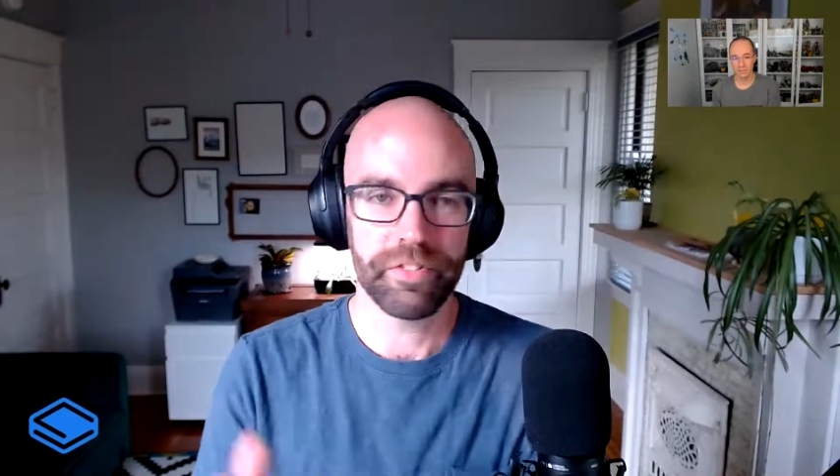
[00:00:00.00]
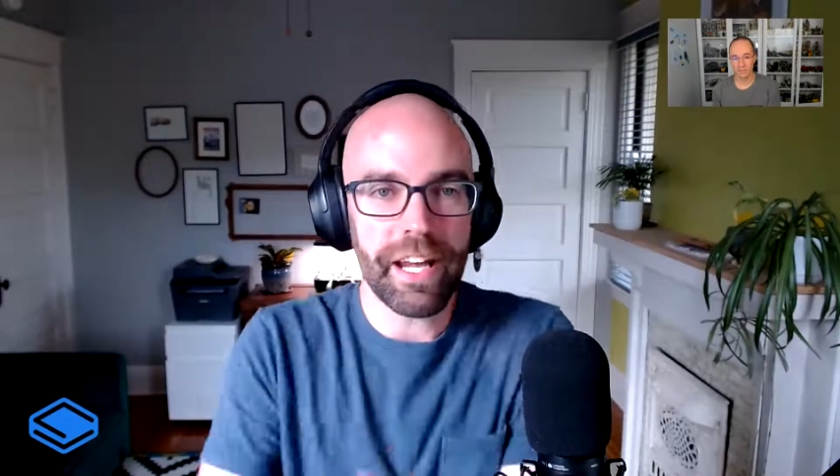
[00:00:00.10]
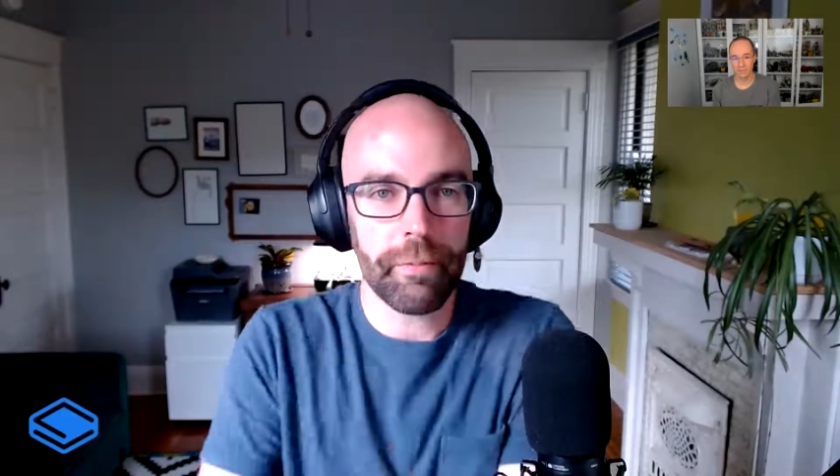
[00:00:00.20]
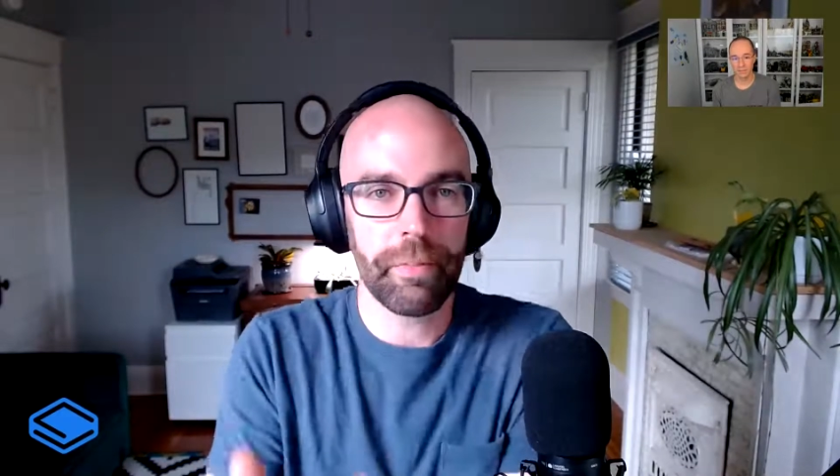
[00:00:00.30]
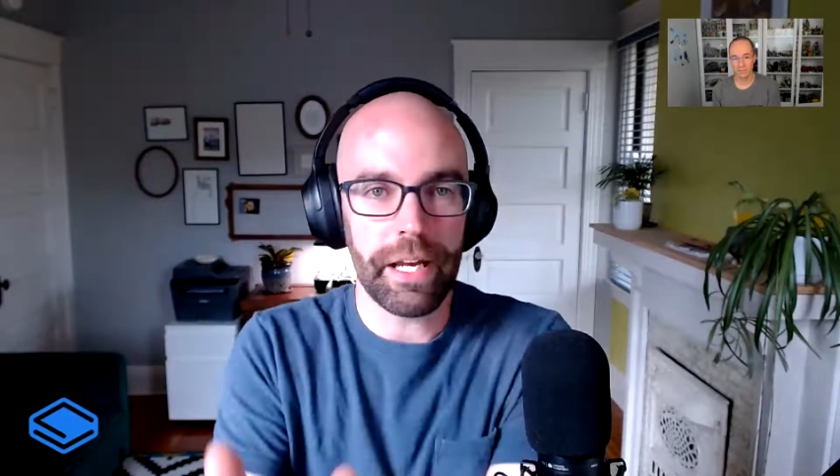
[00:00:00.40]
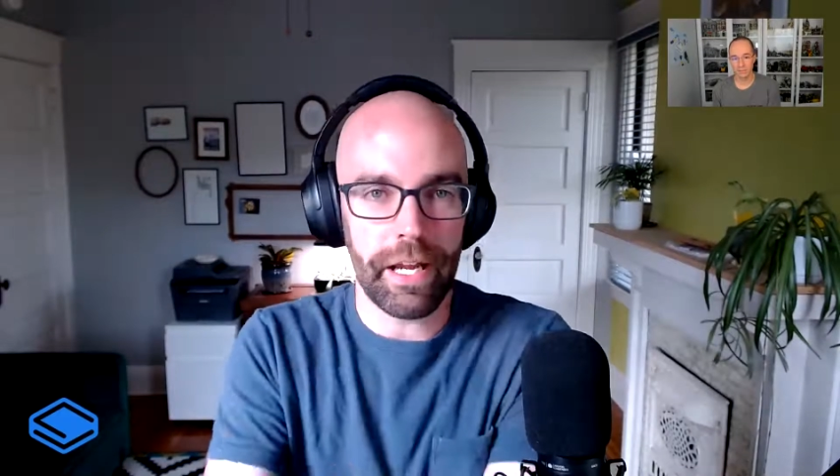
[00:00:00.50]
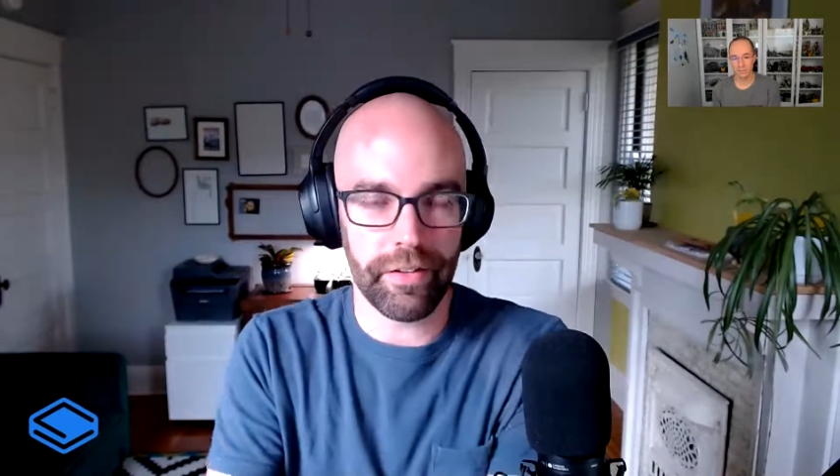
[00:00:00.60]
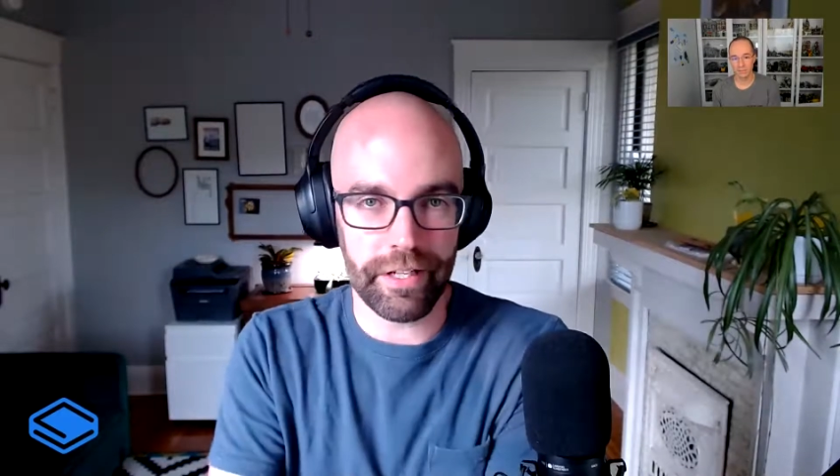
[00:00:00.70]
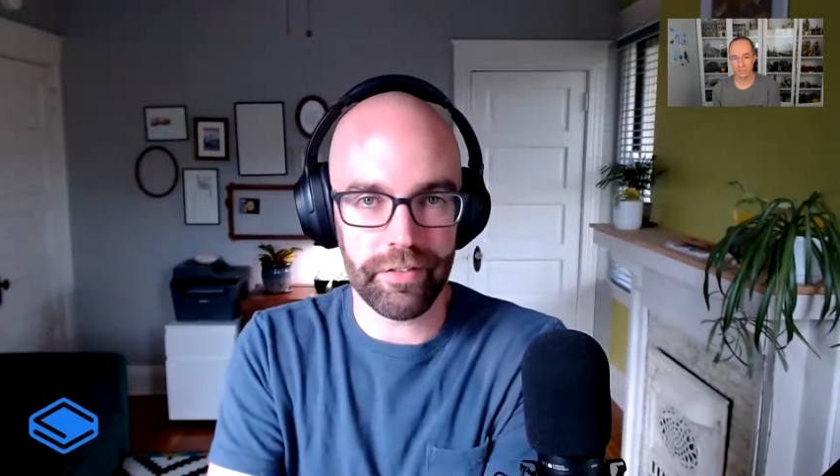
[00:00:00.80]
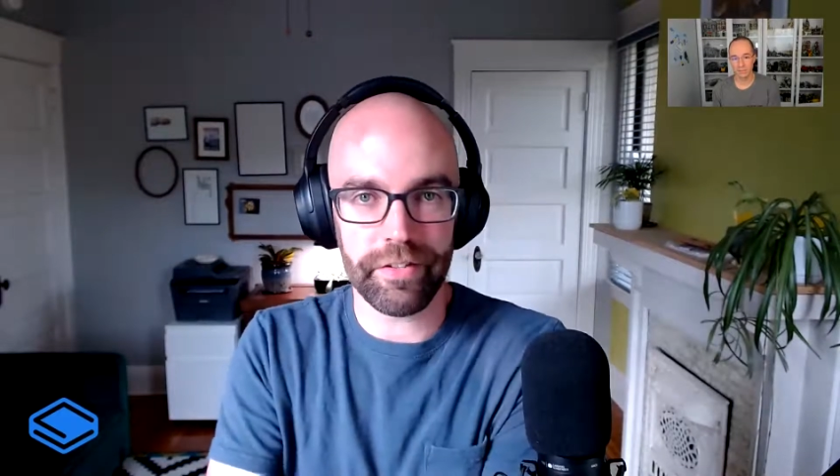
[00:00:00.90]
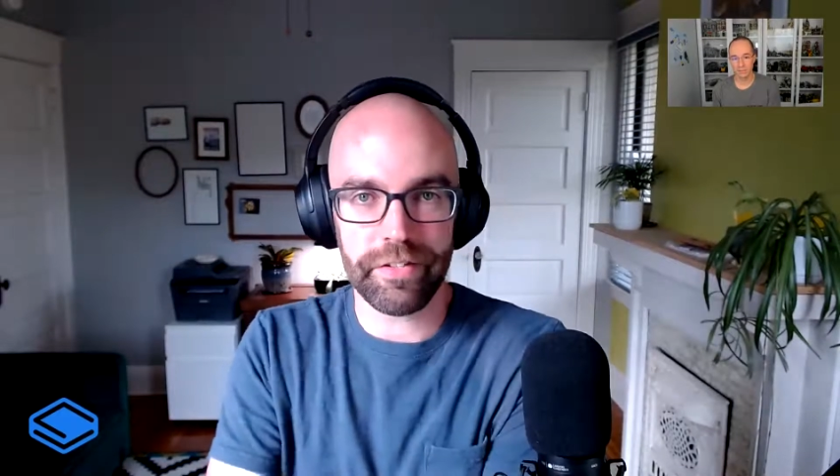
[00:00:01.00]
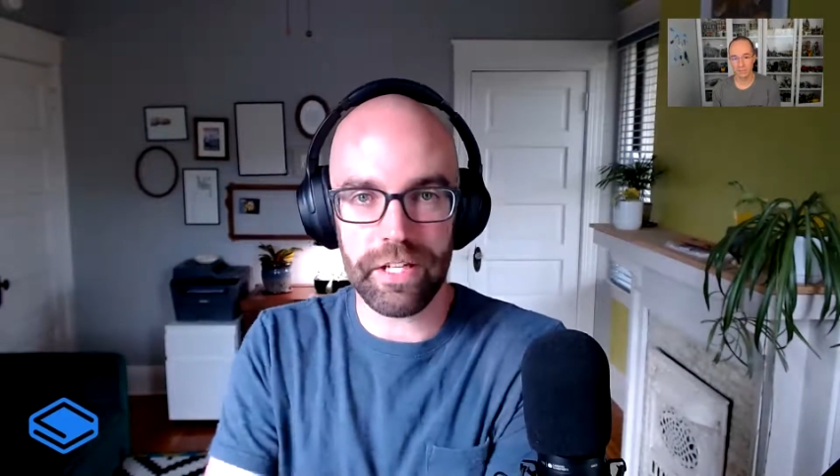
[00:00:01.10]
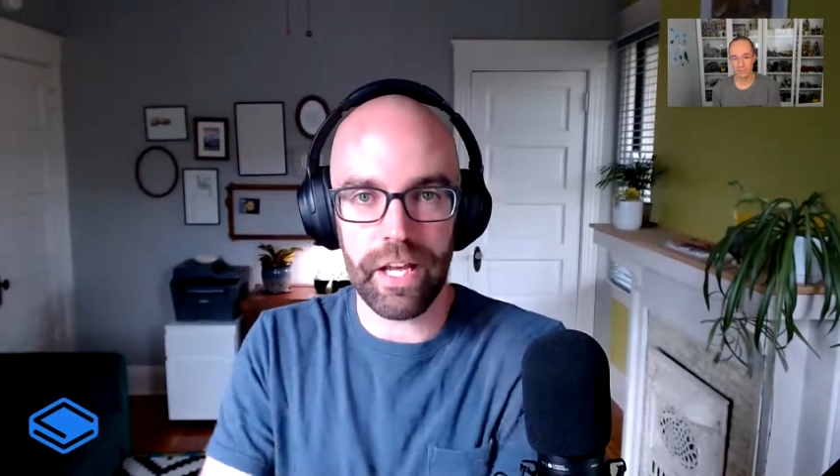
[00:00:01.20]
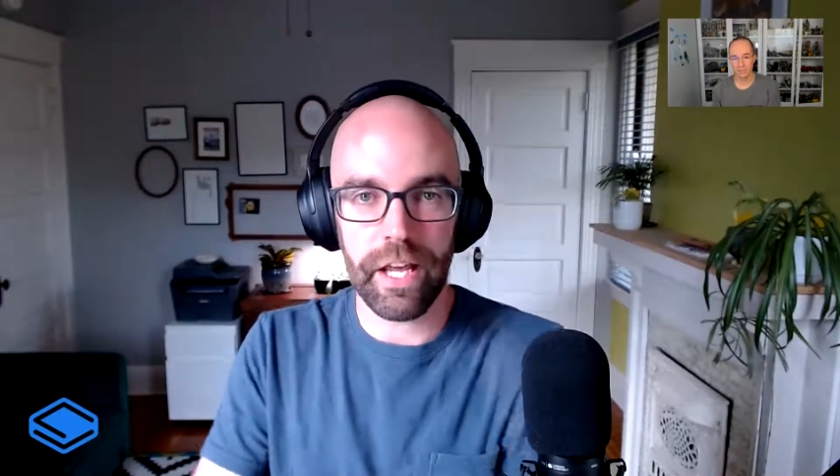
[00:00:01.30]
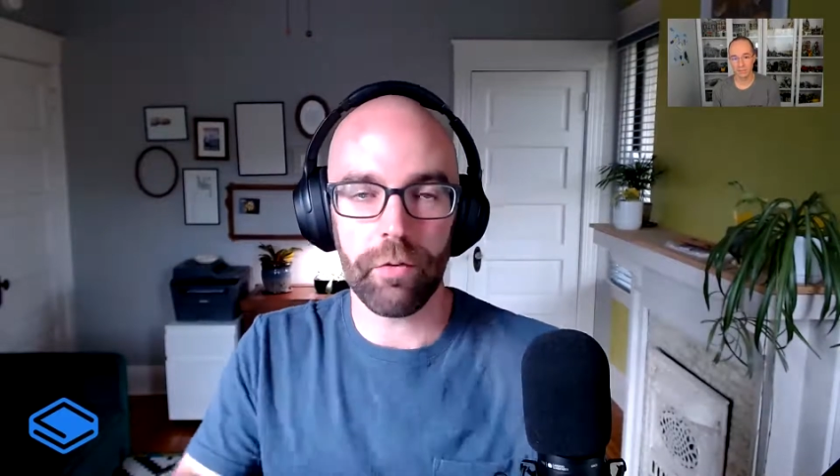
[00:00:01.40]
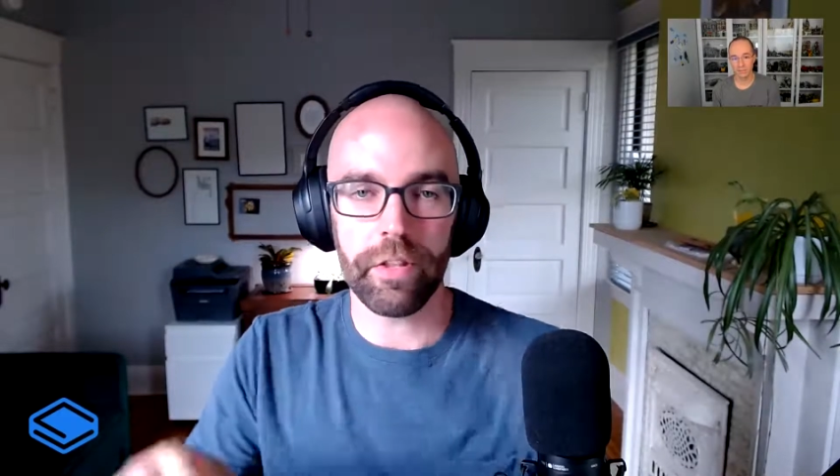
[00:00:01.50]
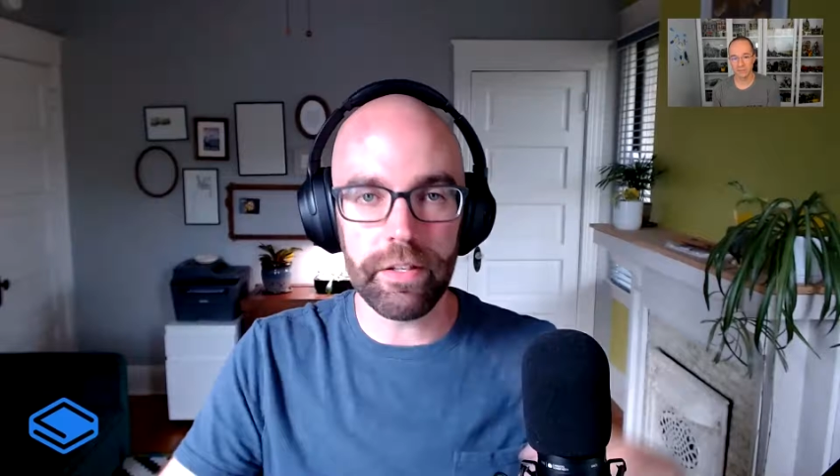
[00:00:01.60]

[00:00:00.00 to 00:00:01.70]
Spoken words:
Stackbit as it exists today with